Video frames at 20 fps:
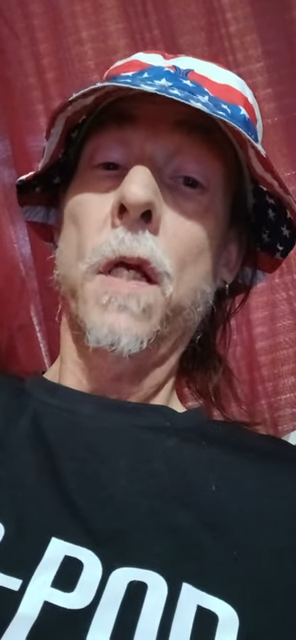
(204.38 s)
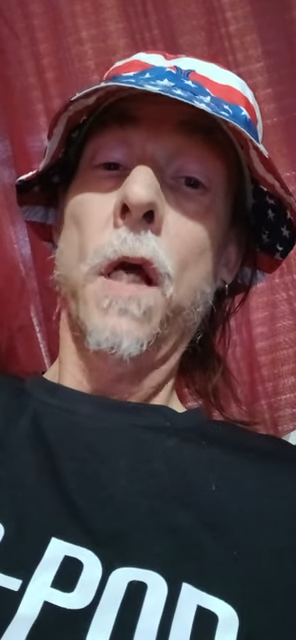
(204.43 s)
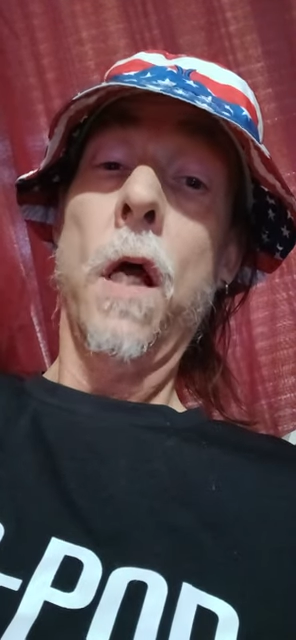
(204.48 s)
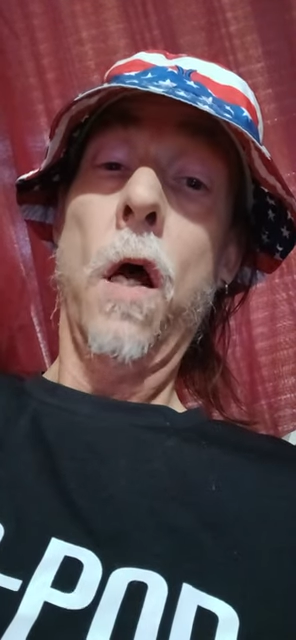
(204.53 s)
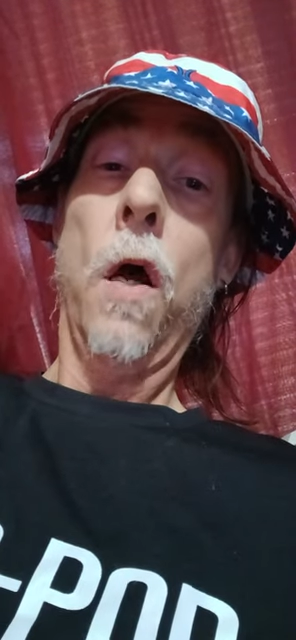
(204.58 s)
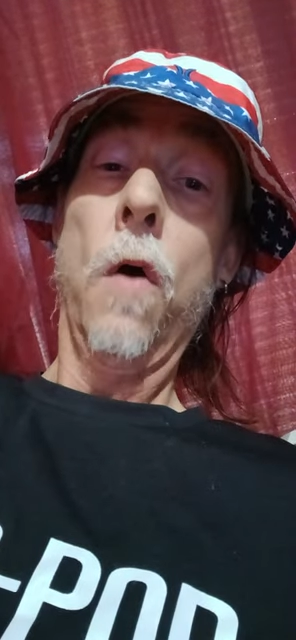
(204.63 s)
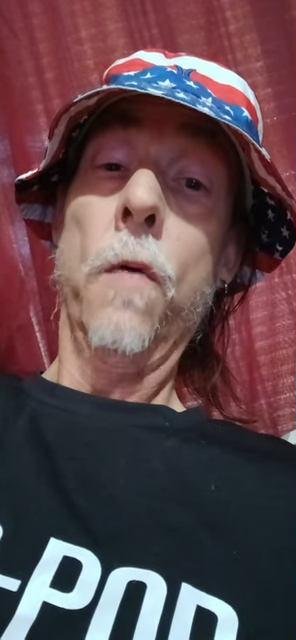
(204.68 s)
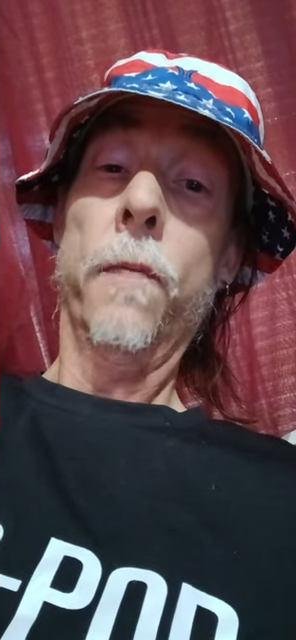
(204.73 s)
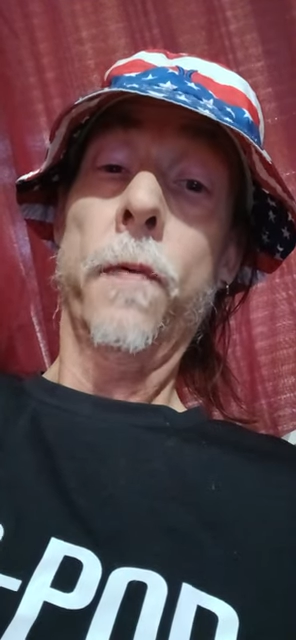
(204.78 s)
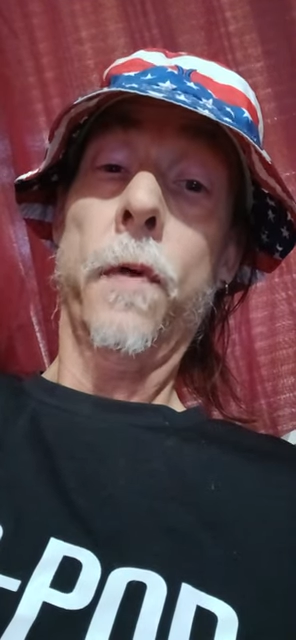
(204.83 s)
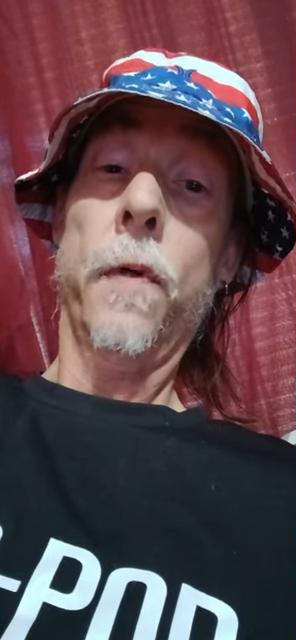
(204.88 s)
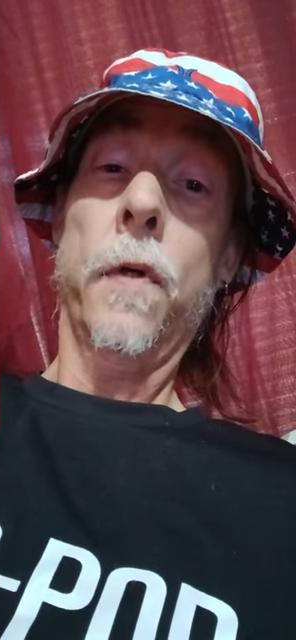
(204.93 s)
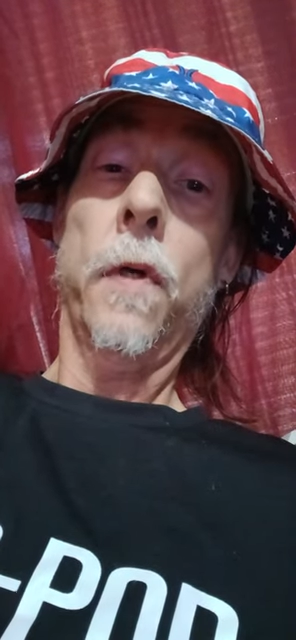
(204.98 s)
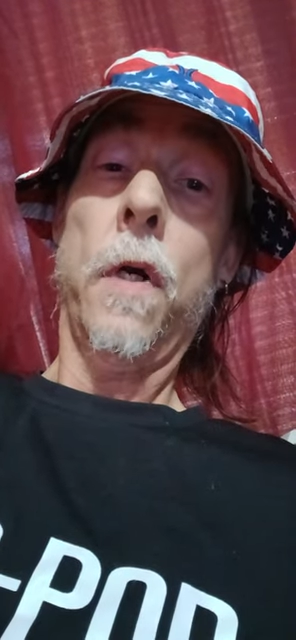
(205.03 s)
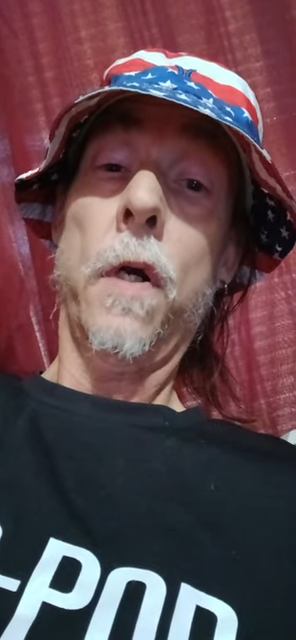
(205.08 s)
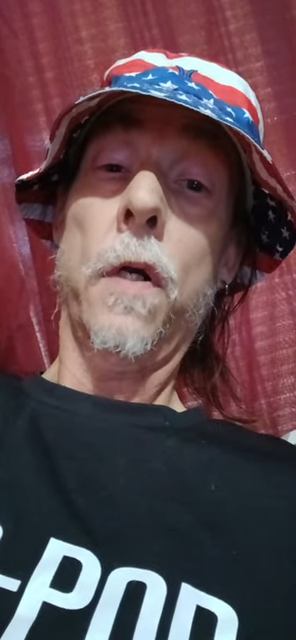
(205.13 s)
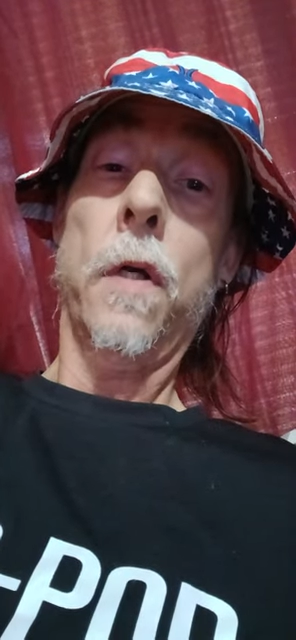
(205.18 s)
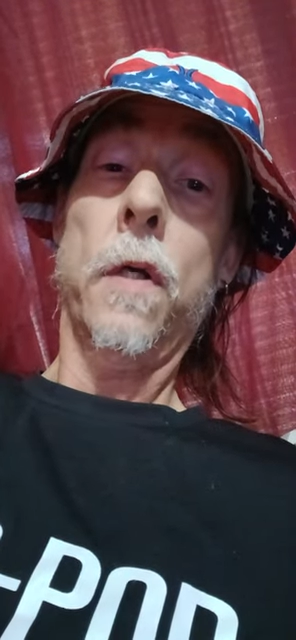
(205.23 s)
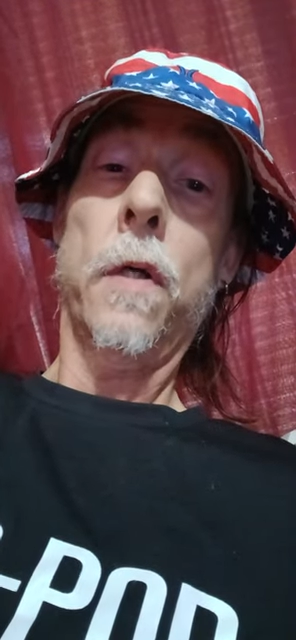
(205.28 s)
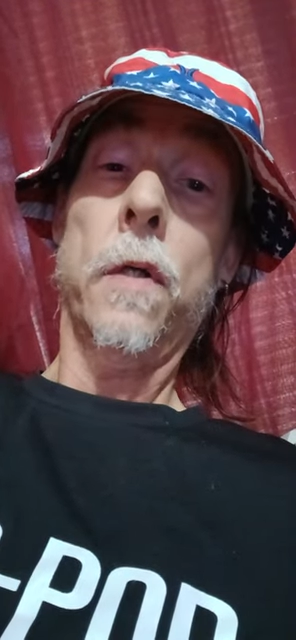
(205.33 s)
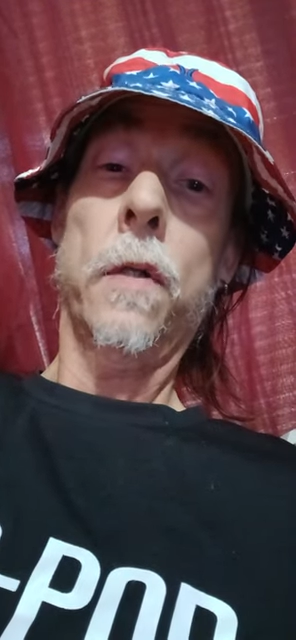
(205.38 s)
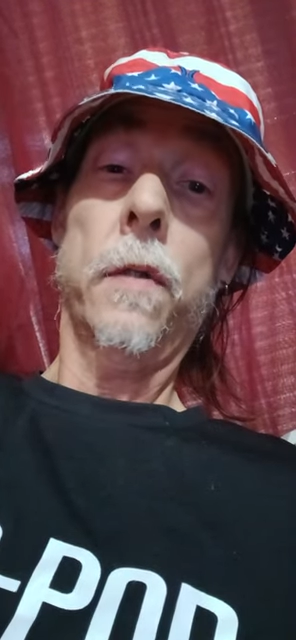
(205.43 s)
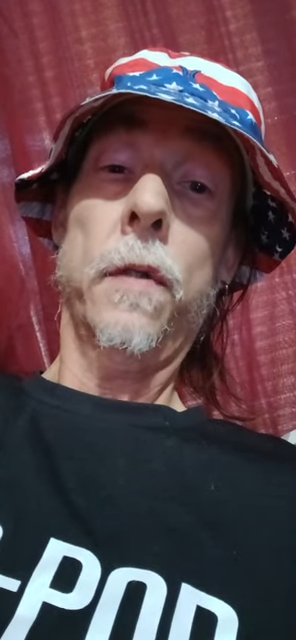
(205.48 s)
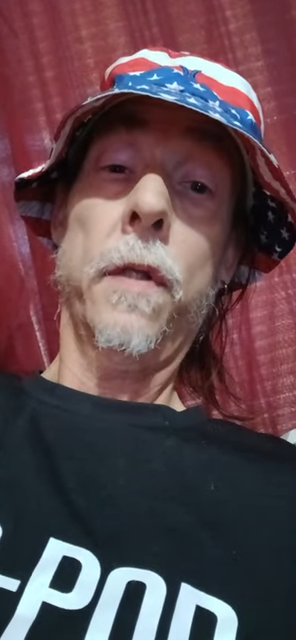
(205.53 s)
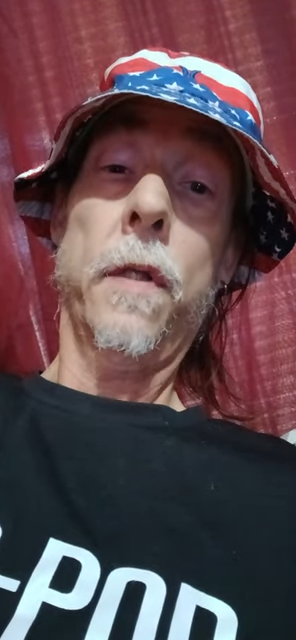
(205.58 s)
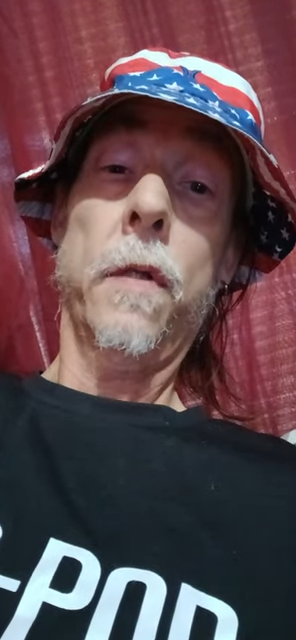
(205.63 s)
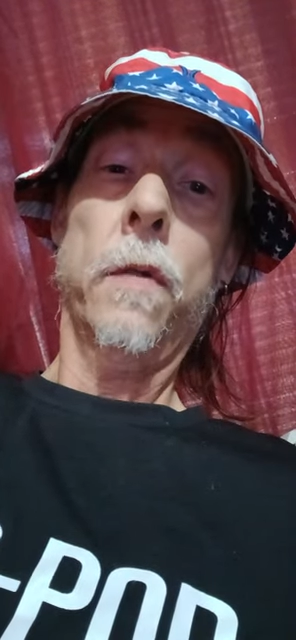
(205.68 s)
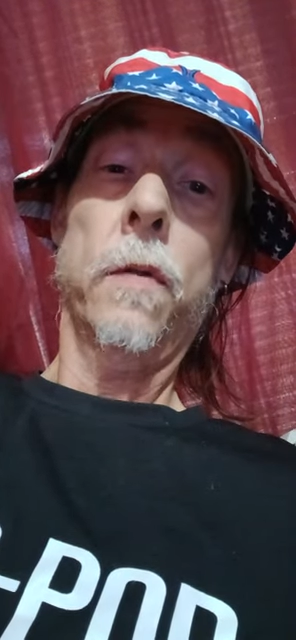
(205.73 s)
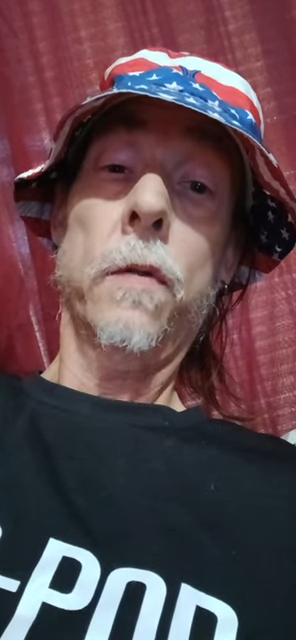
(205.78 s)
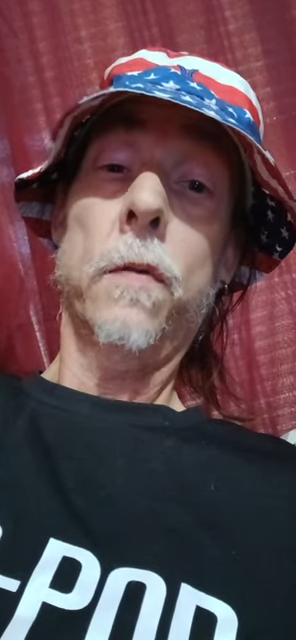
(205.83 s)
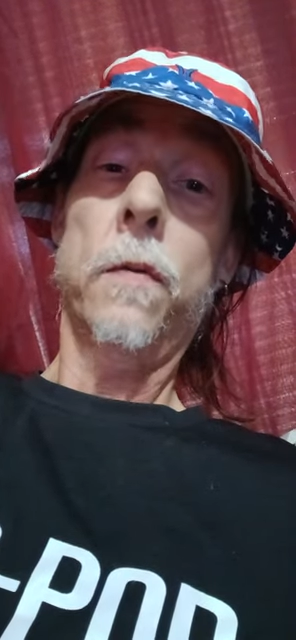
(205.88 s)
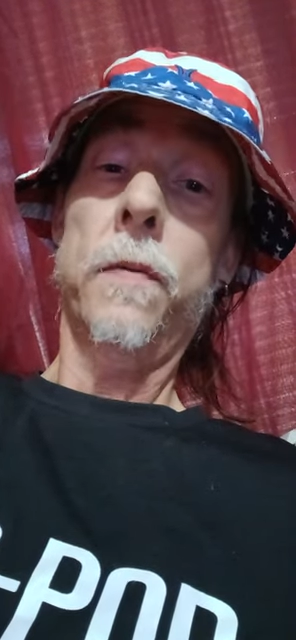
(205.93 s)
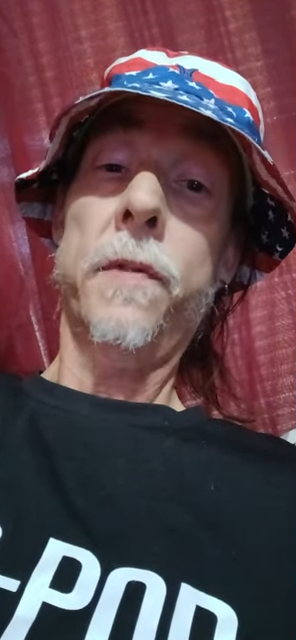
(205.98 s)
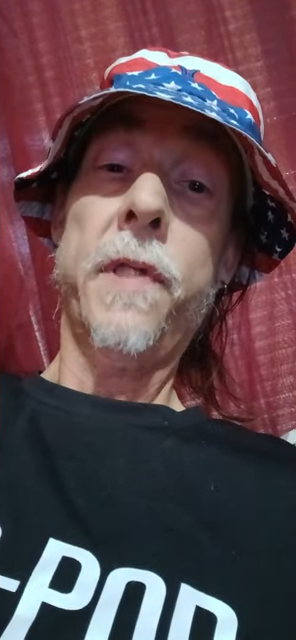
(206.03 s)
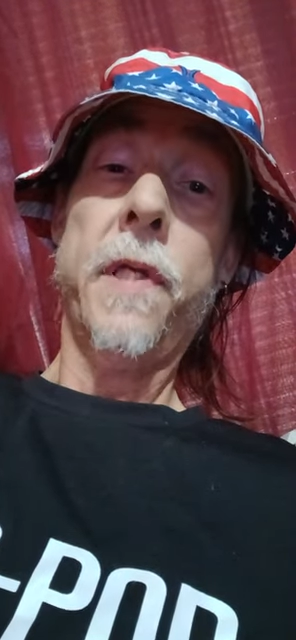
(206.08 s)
over her little